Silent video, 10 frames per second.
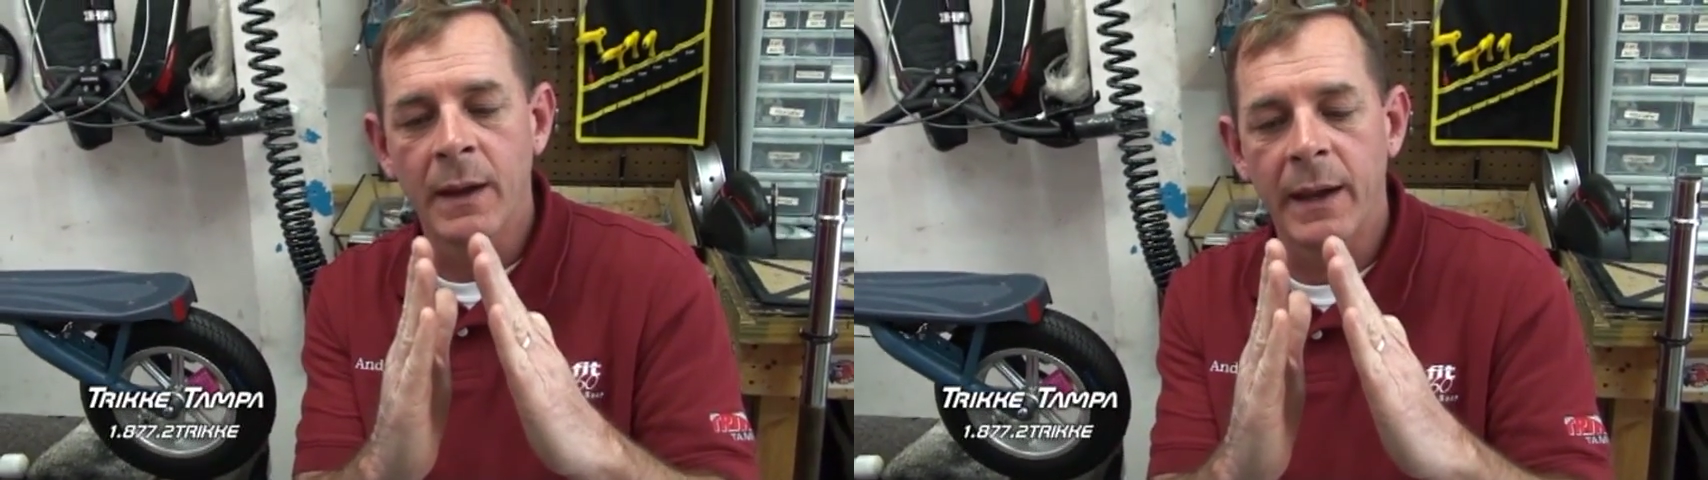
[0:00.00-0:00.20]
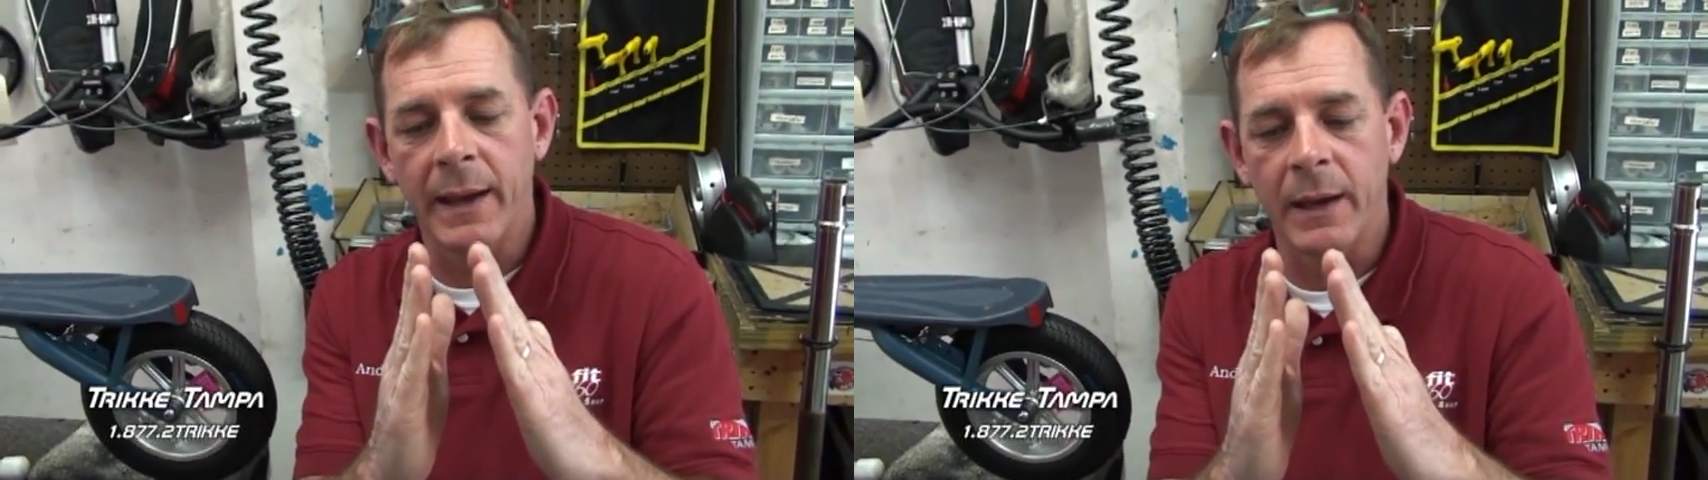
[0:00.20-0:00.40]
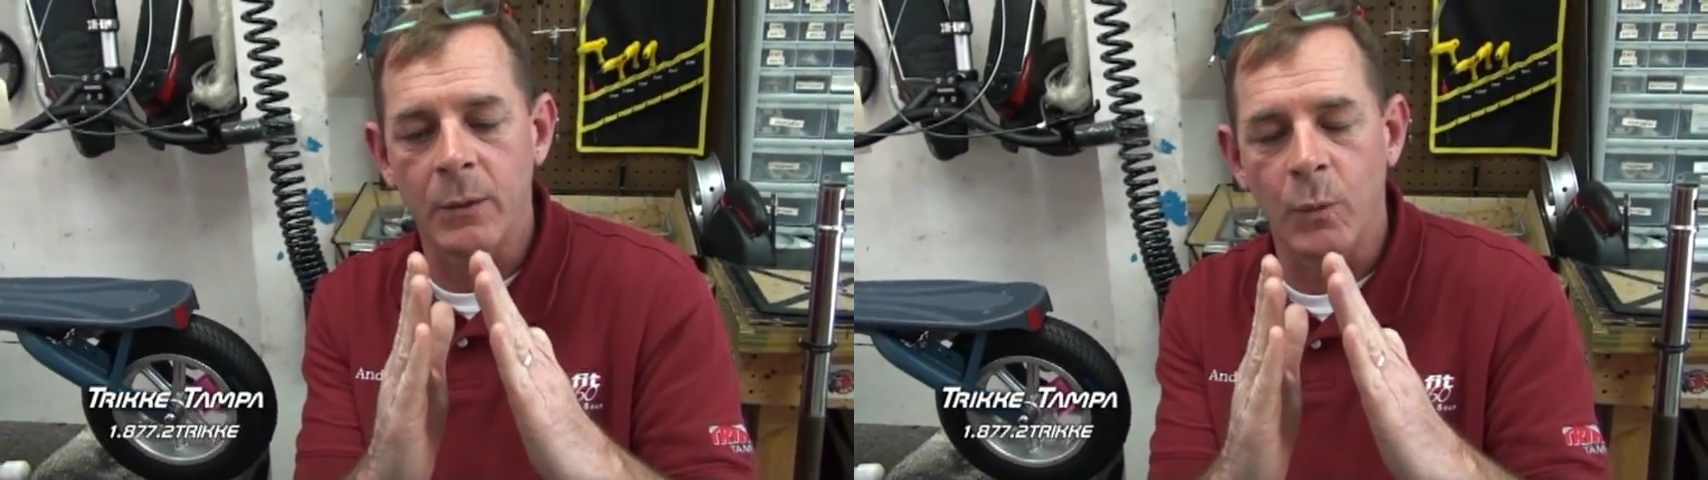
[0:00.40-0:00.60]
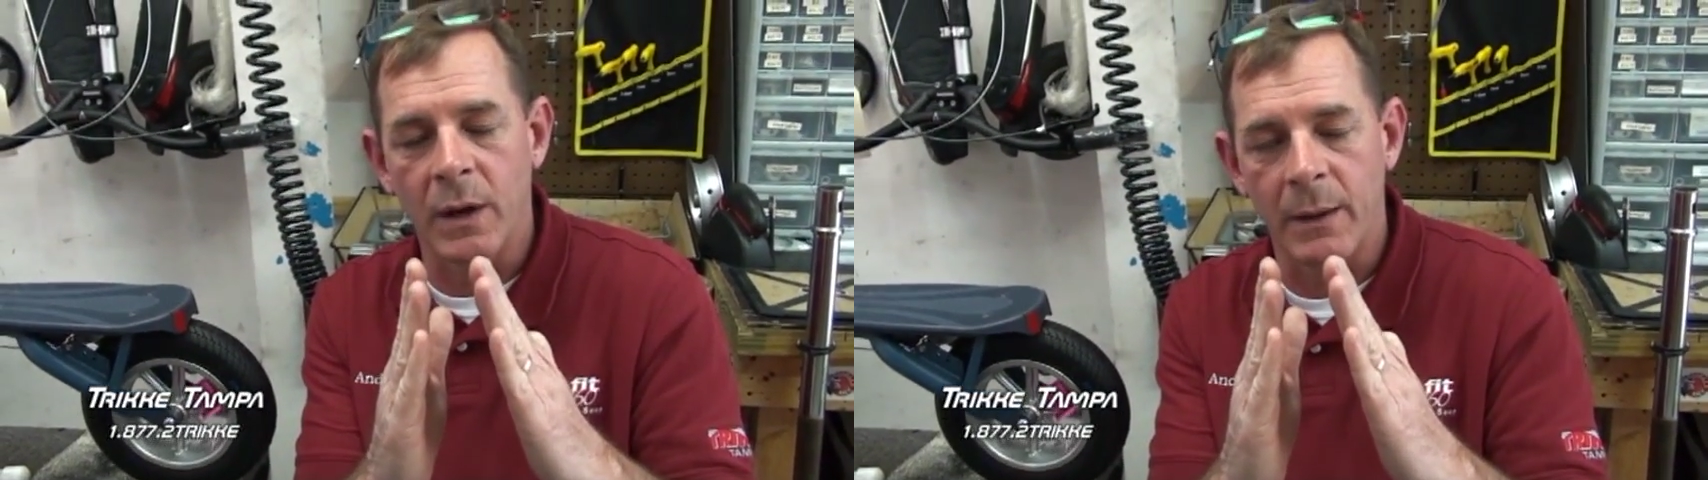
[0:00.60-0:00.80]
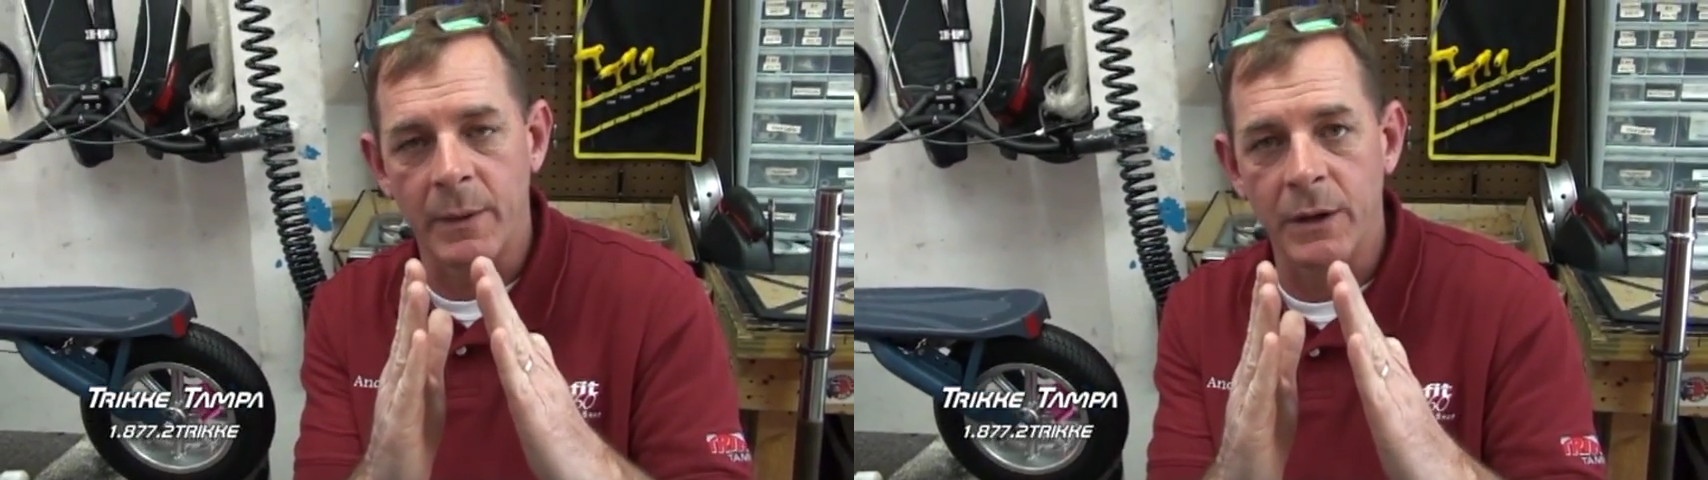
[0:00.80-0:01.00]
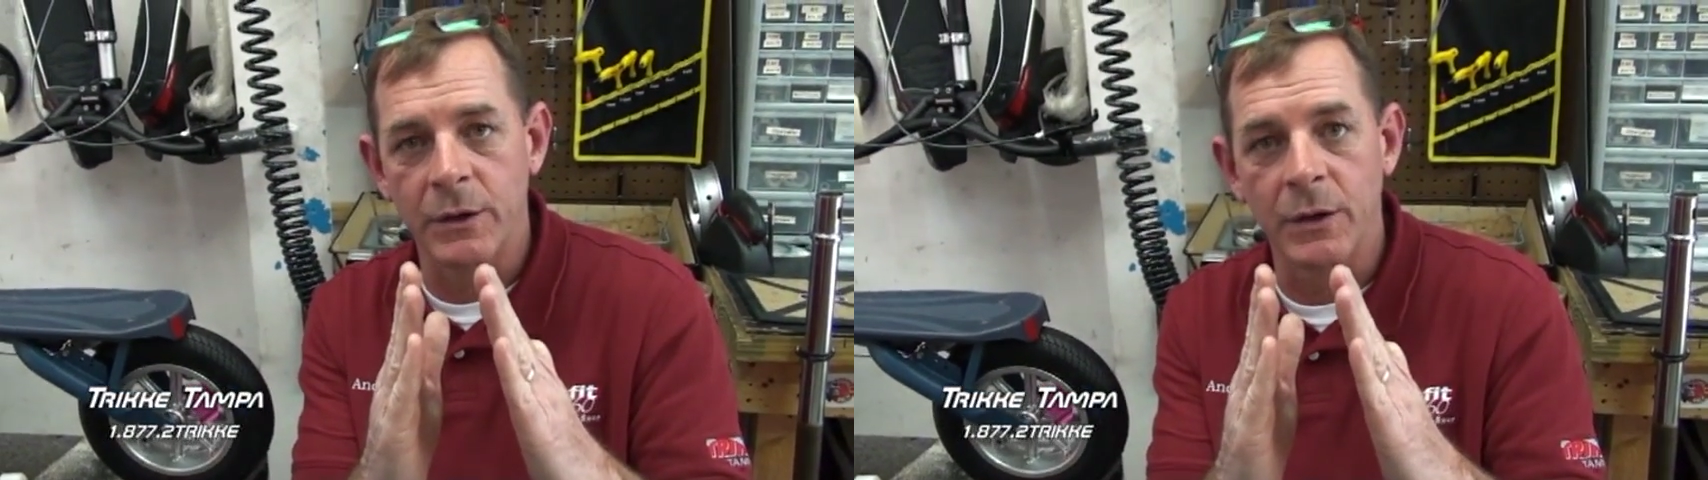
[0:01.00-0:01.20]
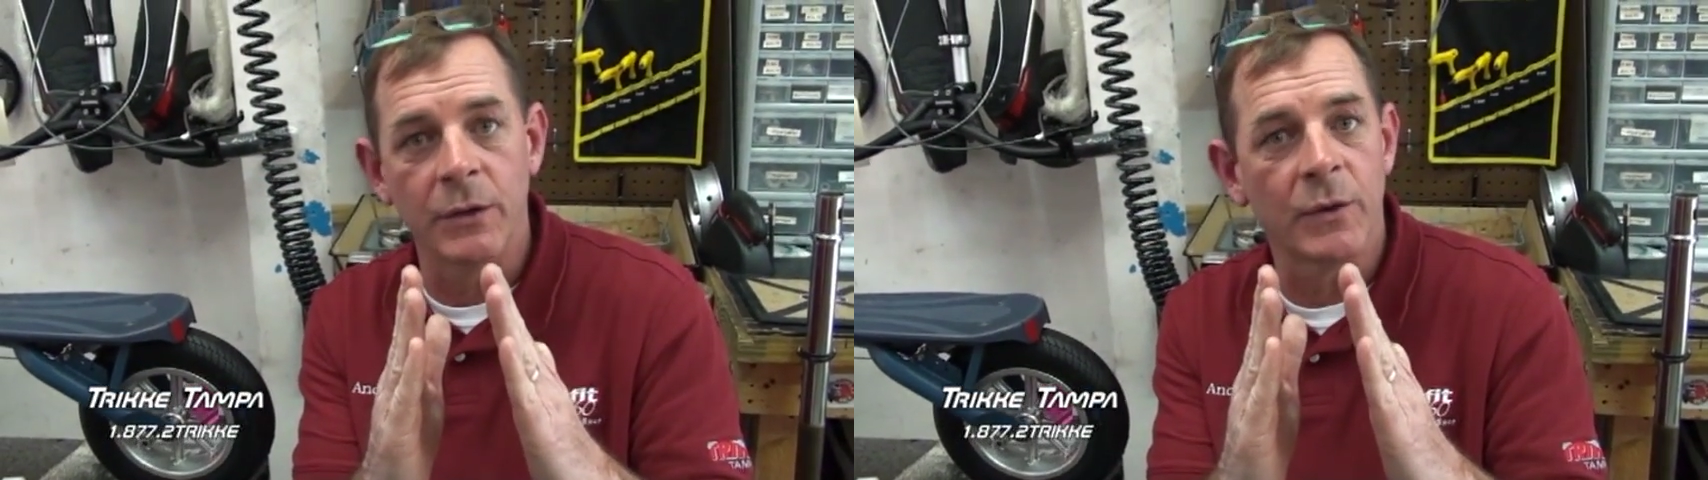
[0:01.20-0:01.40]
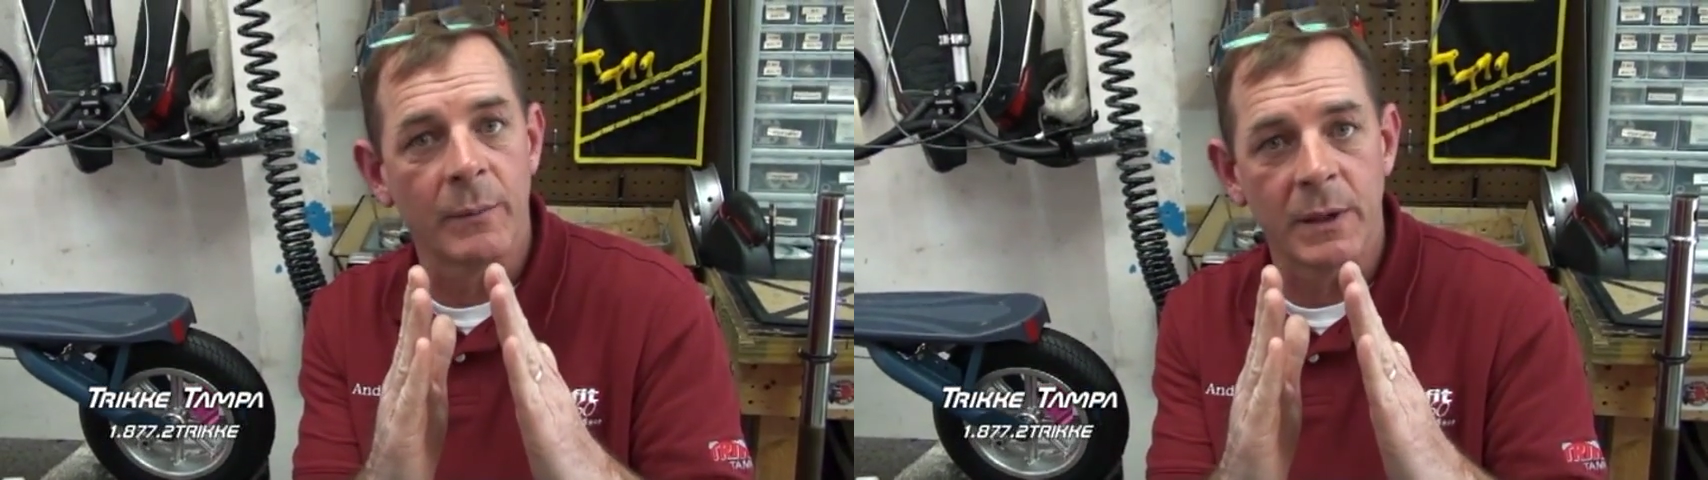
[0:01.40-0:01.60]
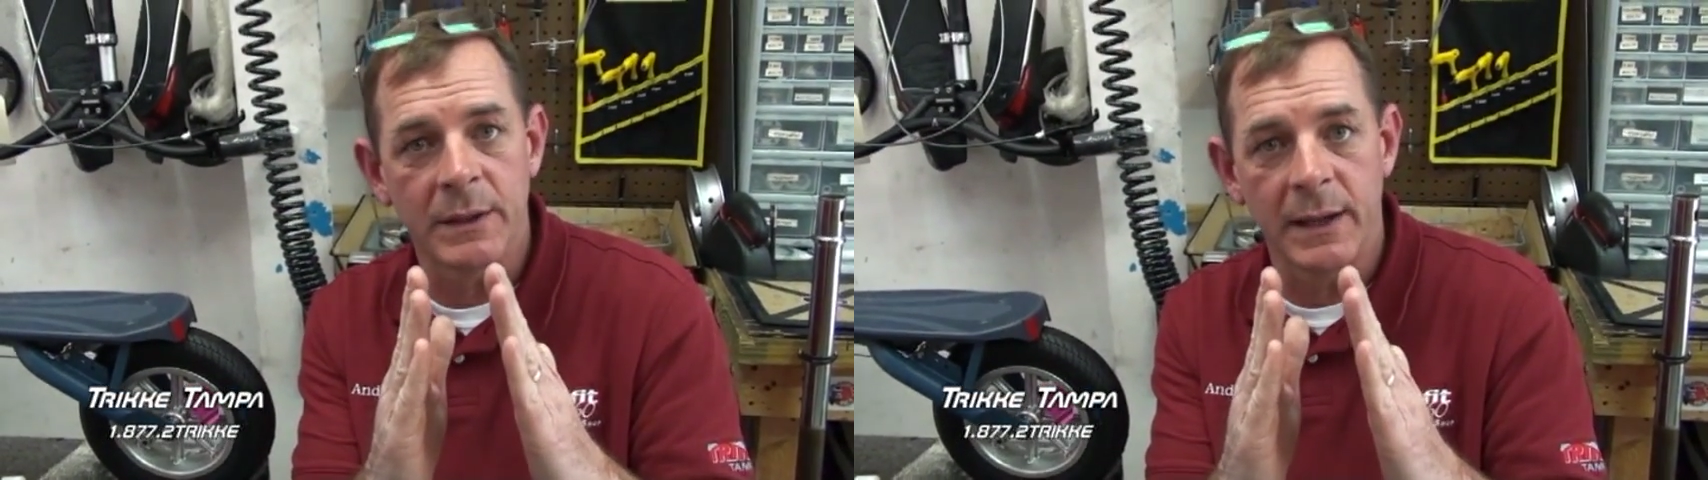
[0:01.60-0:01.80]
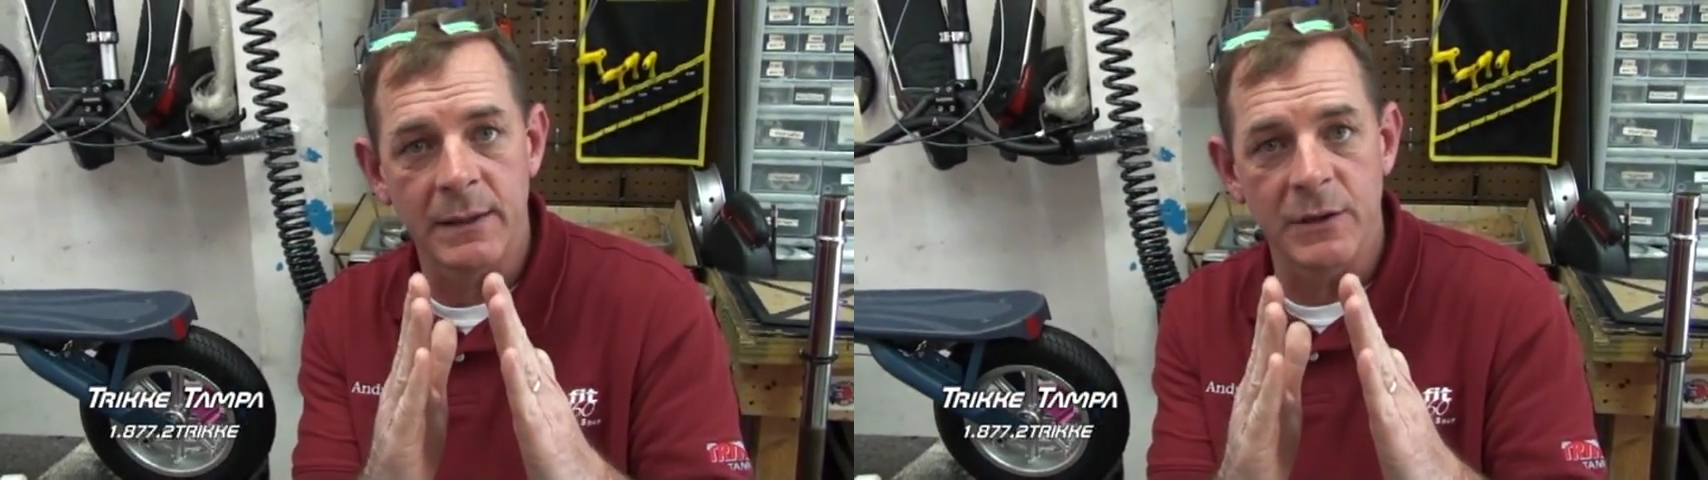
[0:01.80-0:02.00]
And what I'm going to do is I'm going to
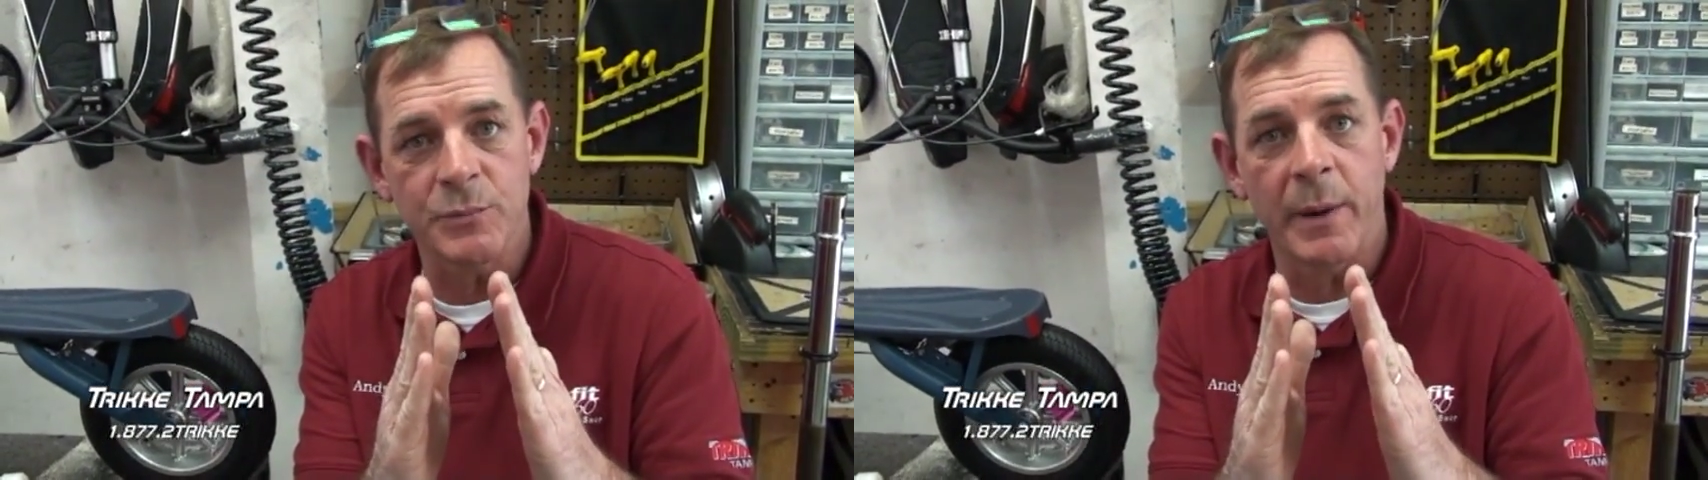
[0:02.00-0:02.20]
take these